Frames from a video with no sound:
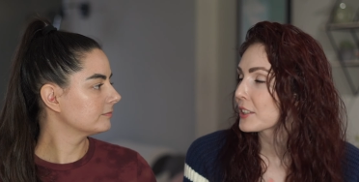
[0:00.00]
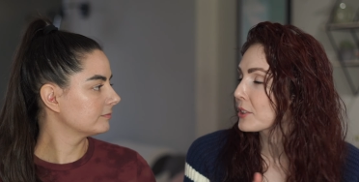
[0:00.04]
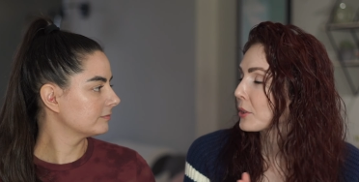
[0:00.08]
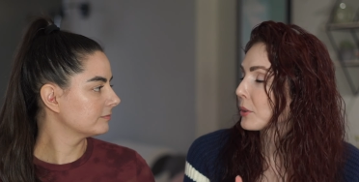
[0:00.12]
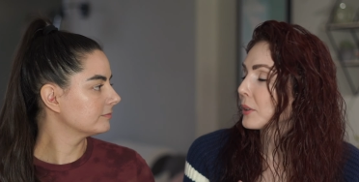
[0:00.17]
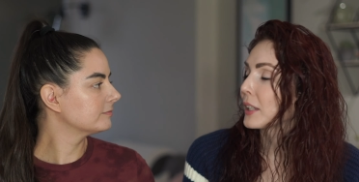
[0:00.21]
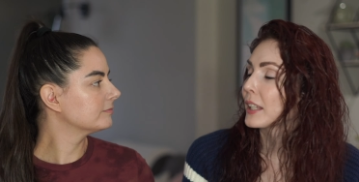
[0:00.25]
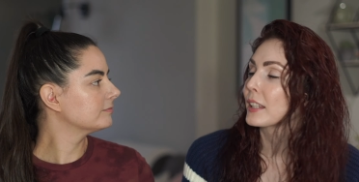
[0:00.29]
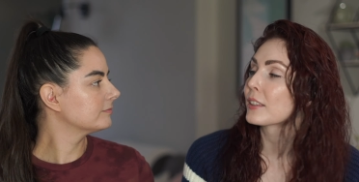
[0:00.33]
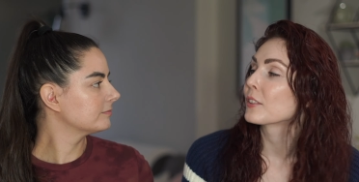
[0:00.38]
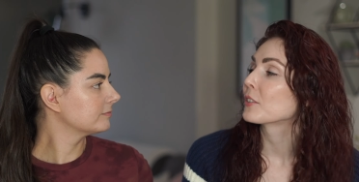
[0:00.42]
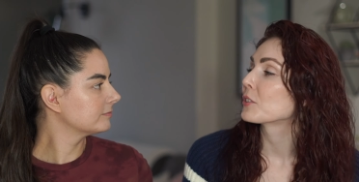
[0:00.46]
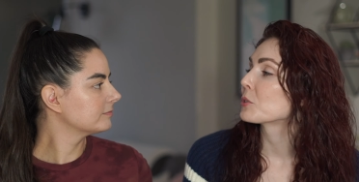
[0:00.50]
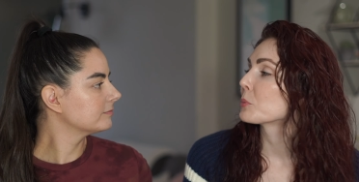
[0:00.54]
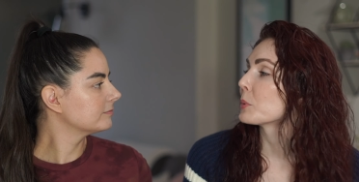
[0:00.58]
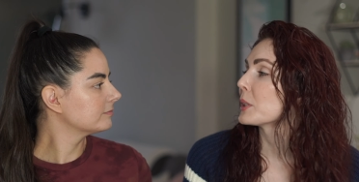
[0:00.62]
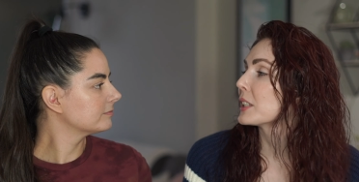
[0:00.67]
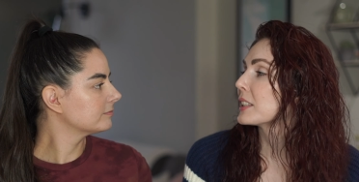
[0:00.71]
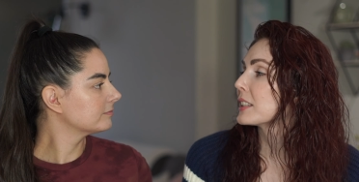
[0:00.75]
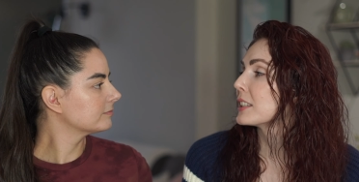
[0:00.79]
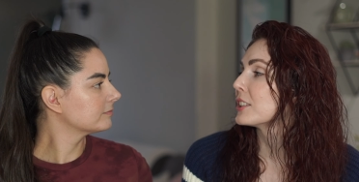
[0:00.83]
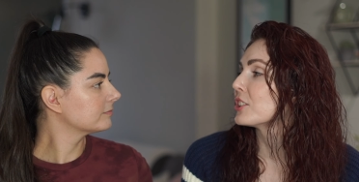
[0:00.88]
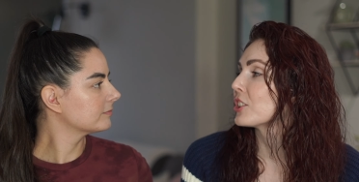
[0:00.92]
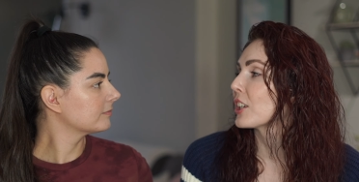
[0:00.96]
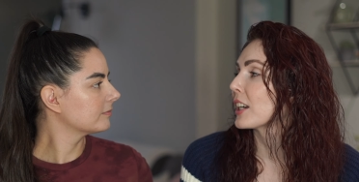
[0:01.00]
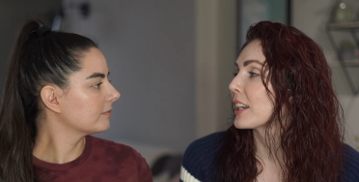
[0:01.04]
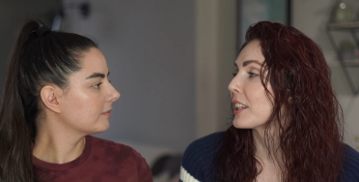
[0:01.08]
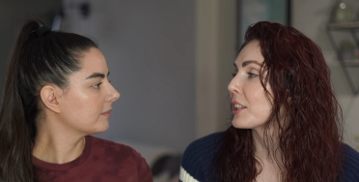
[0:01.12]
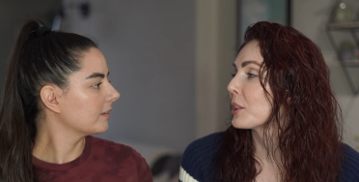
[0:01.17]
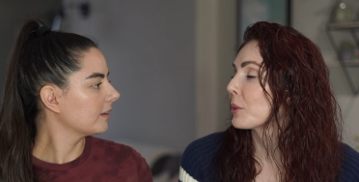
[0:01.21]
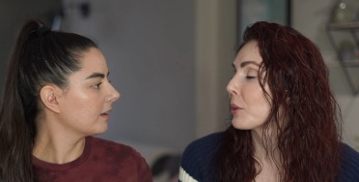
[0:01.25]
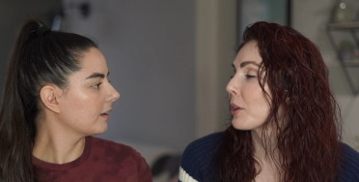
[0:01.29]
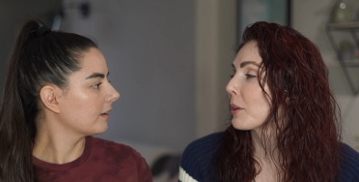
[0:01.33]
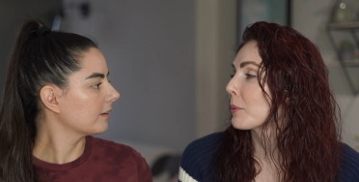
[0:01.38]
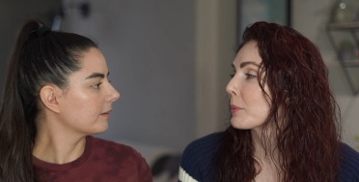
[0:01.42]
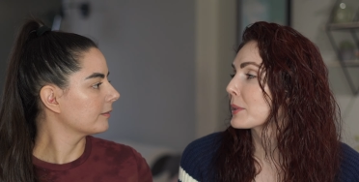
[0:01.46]
Speaker 1: so like those weeks in
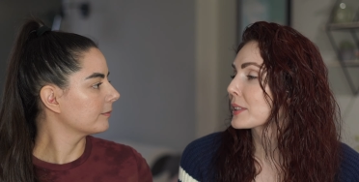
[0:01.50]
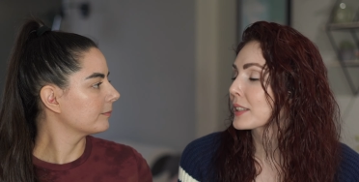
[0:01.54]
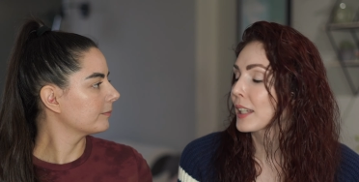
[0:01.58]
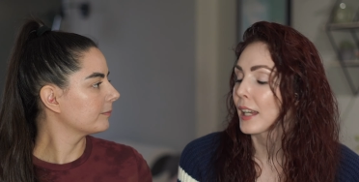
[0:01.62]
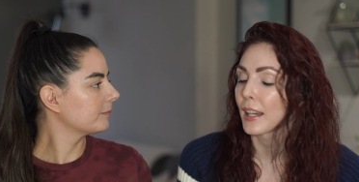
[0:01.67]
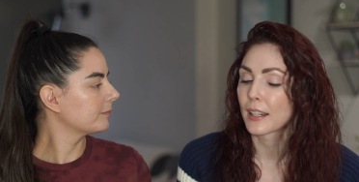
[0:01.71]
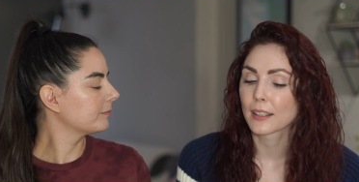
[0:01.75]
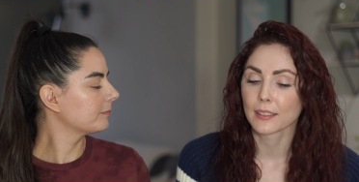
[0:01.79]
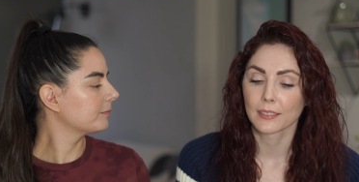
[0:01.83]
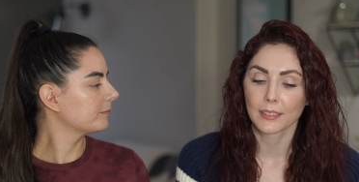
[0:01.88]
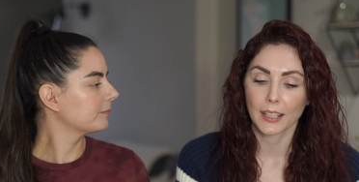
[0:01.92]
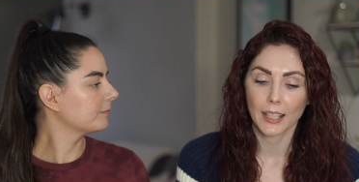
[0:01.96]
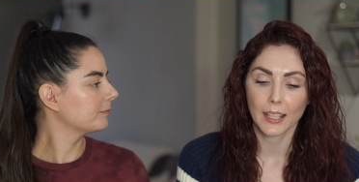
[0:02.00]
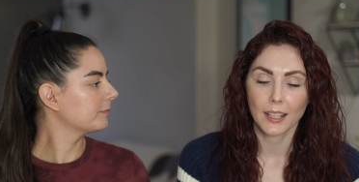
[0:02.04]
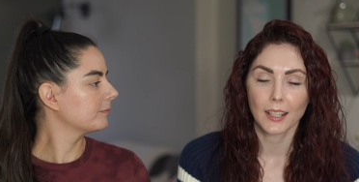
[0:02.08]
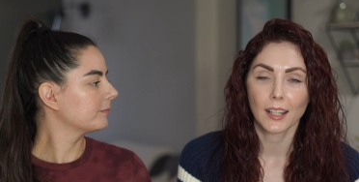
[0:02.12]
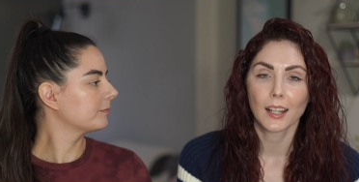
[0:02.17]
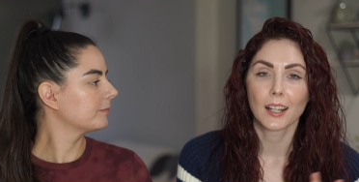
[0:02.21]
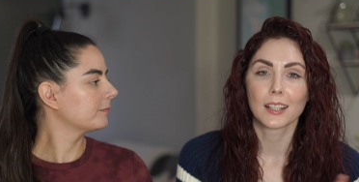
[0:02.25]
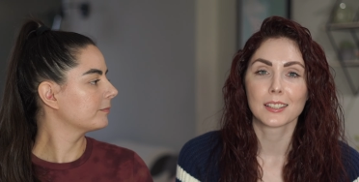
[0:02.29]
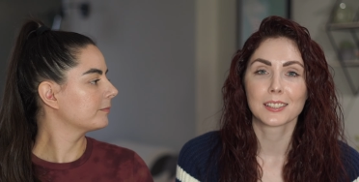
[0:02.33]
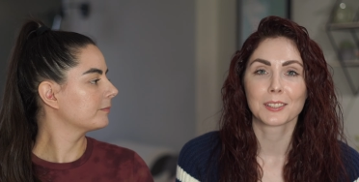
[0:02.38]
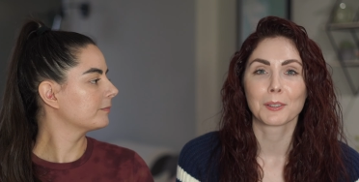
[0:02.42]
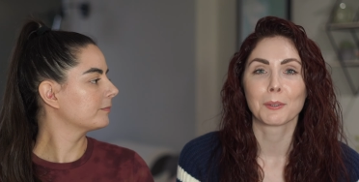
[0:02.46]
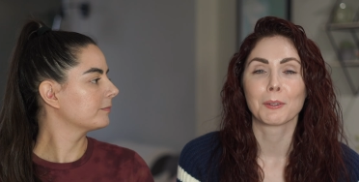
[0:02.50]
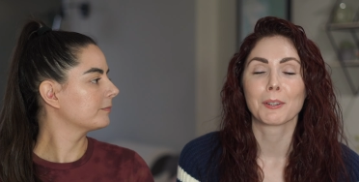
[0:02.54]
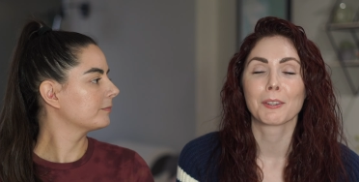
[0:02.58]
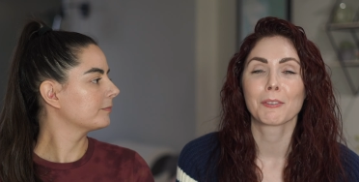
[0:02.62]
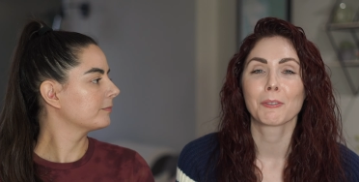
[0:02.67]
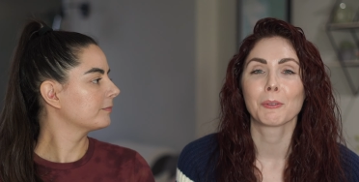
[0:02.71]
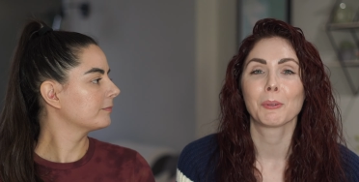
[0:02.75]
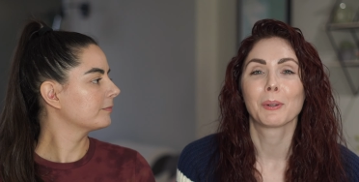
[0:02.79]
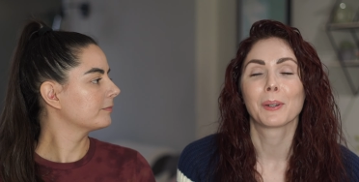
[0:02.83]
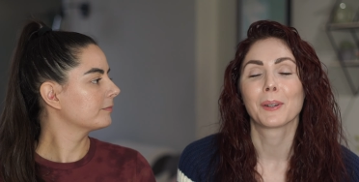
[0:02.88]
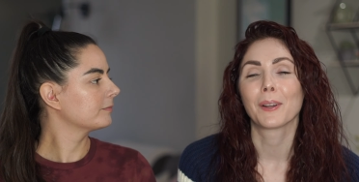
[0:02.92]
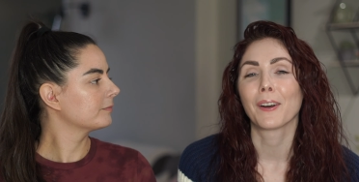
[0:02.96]
January it was kind of like us going
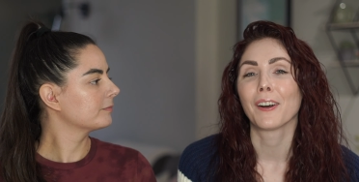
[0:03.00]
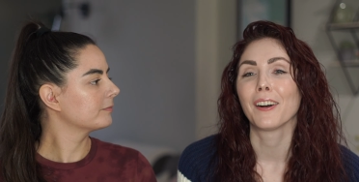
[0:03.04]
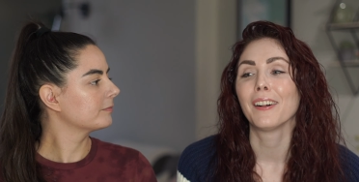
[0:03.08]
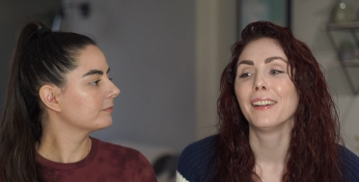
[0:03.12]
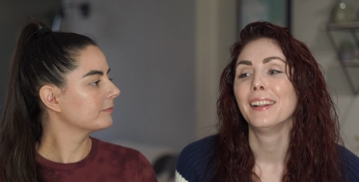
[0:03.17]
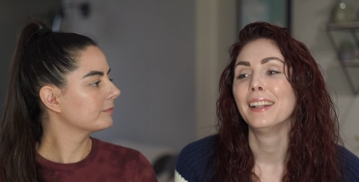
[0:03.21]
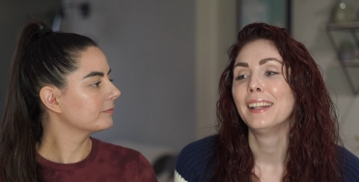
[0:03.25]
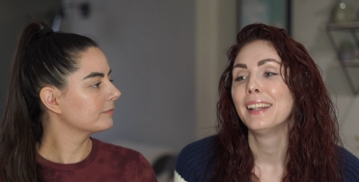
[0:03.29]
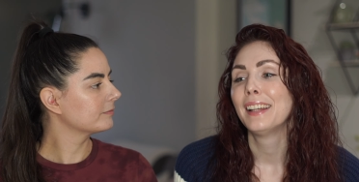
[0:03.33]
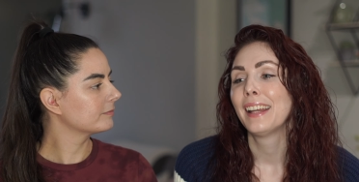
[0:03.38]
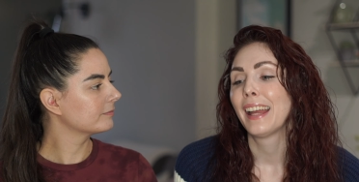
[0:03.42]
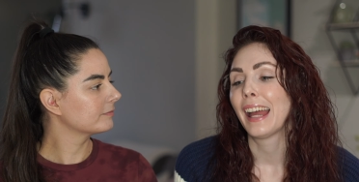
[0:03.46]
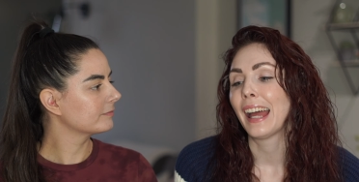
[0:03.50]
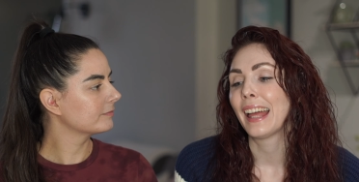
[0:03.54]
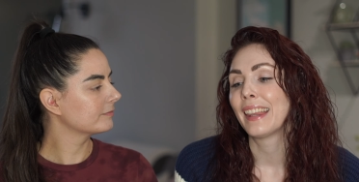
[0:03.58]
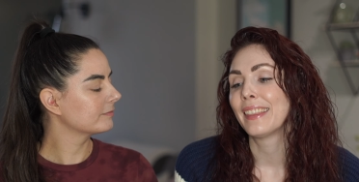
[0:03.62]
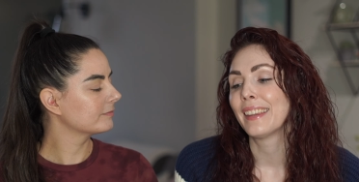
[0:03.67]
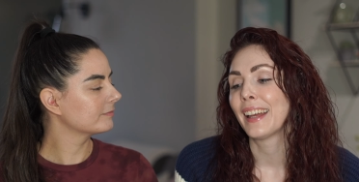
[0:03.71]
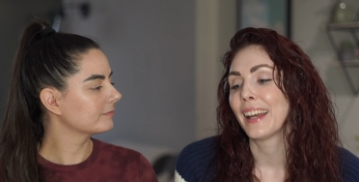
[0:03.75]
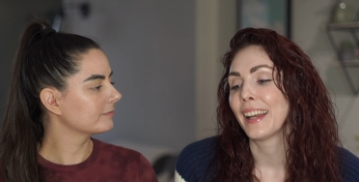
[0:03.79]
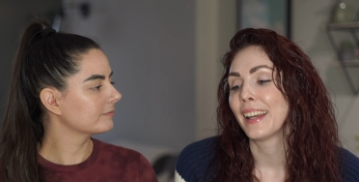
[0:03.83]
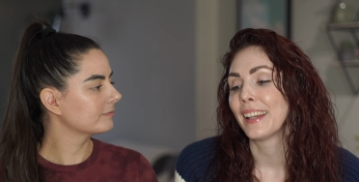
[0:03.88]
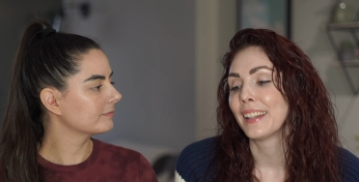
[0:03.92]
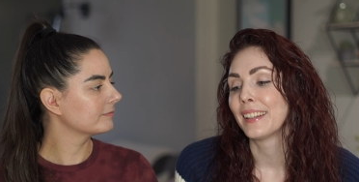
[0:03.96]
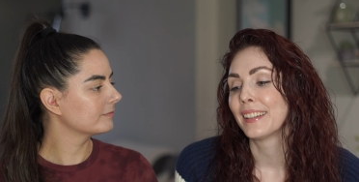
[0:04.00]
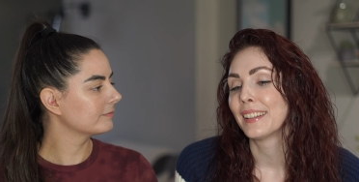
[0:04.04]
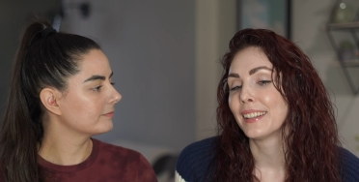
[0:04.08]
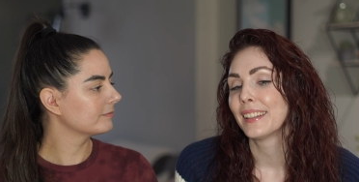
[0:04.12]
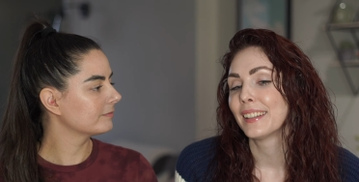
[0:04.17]
through it all. And then